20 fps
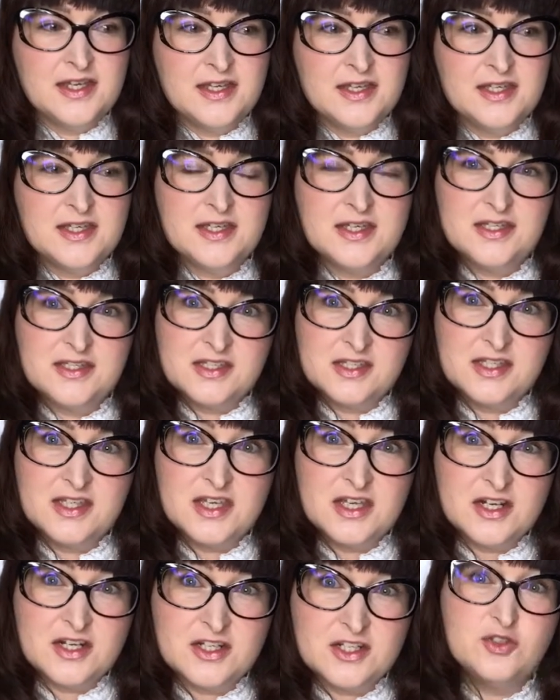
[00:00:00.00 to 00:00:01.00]
he's
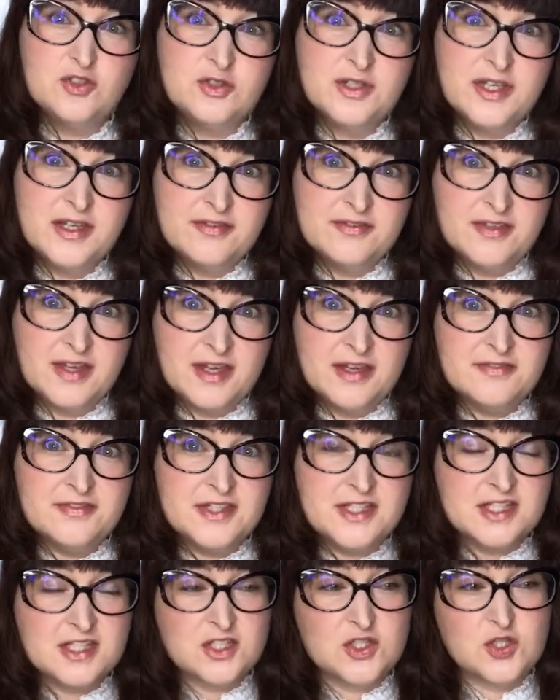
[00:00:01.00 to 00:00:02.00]
here to give
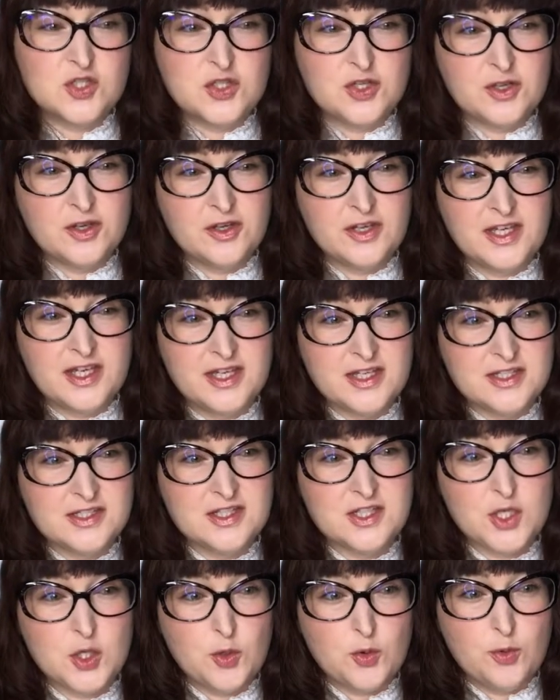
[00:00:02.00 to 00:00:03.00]
gifts to the
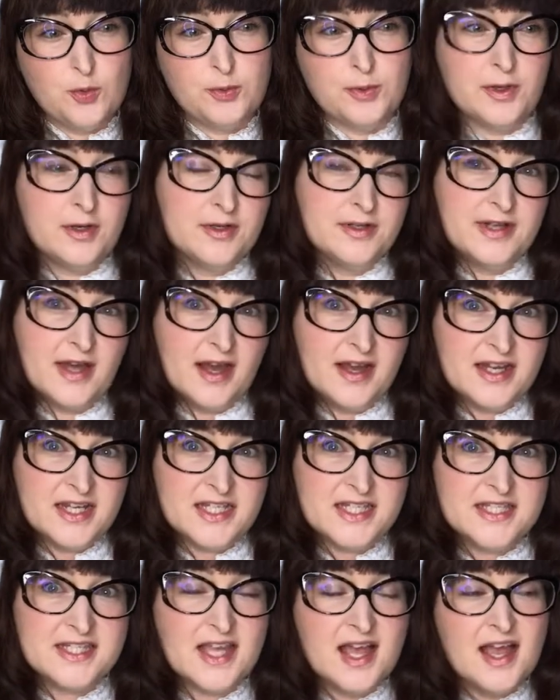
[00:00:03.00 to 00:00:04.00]
kids who were
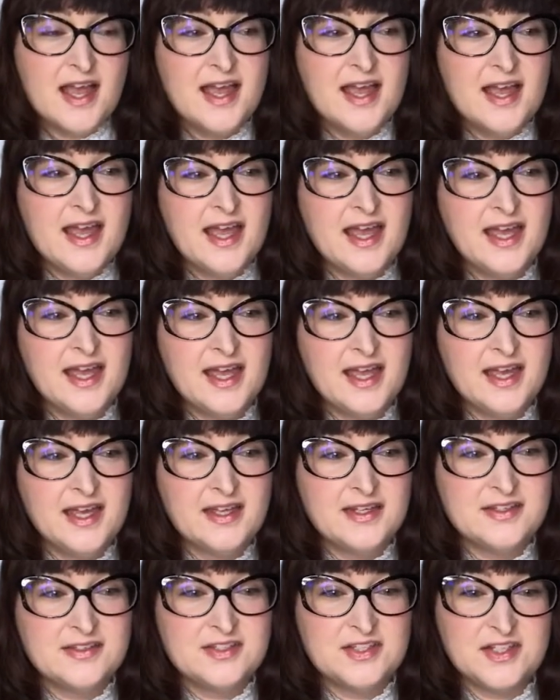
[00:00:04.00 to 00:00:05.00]
nice,
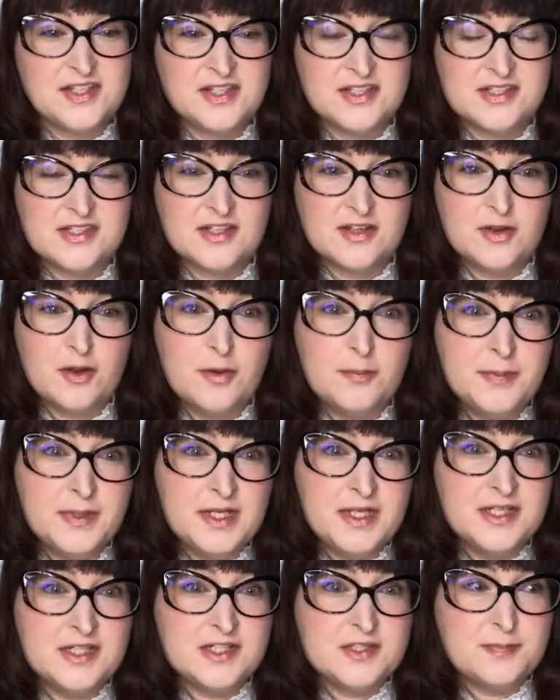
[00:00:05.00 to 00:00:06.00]
and he's
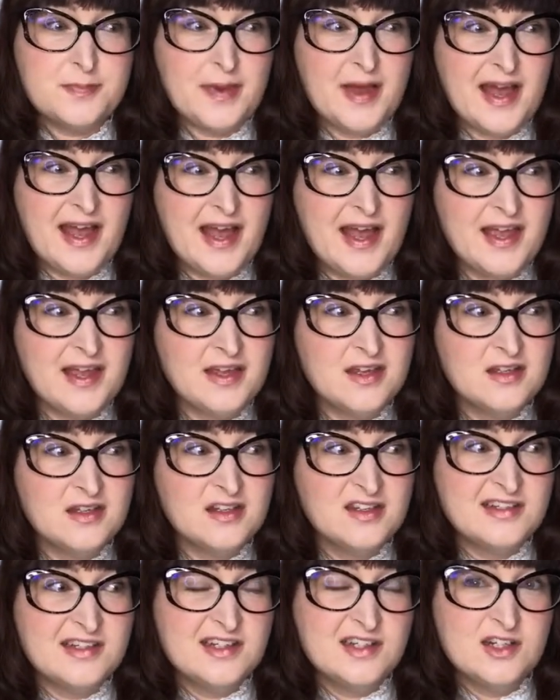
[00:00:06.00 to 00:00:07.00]
accompanied by
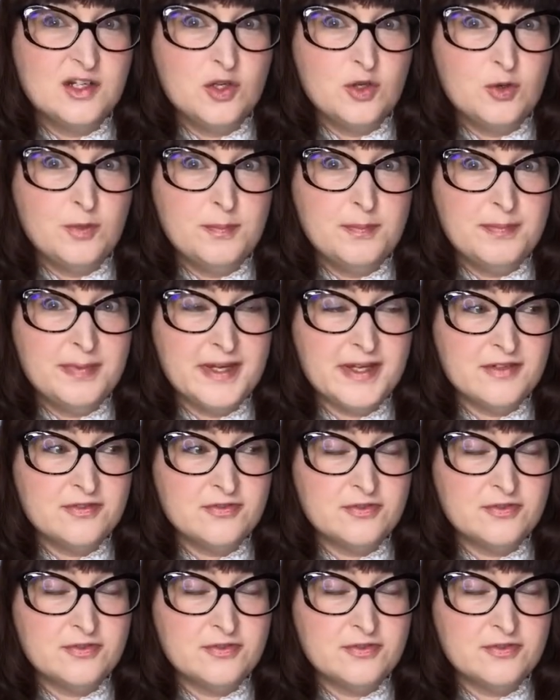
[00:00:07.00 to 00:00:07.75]
Le Père